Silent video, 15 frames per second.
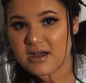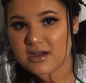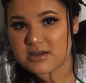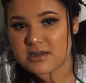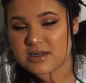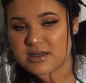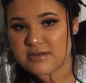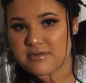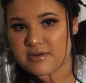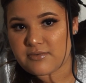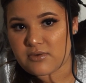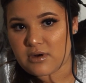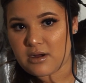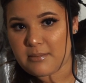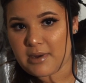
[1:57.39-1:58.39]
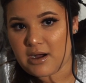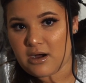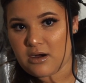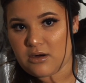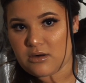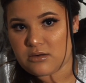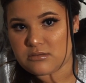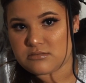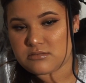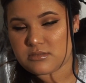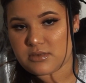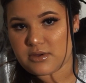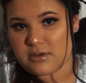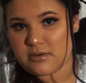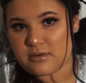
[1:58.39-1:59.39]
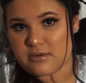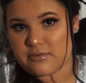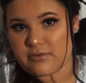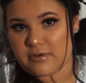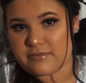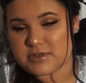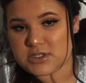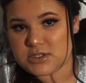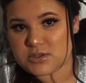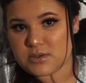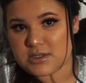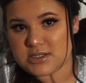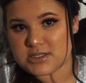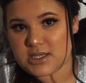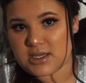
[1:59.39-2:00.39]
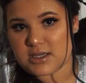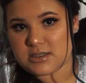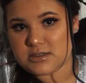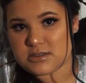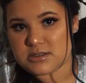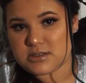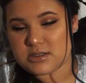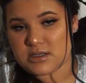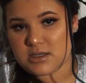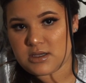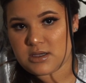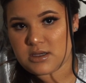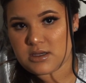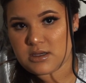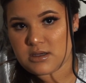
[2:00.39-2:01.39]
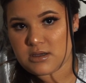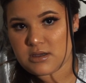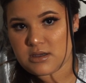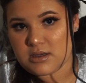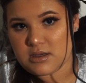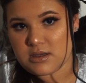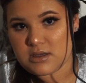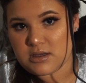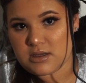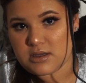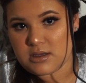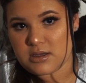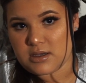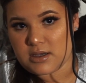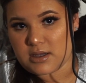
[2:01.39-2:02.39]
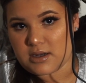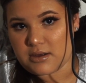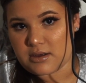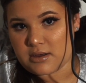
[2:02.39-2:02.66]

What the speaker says: gonna leave it for about 15-20 seconds, and I'm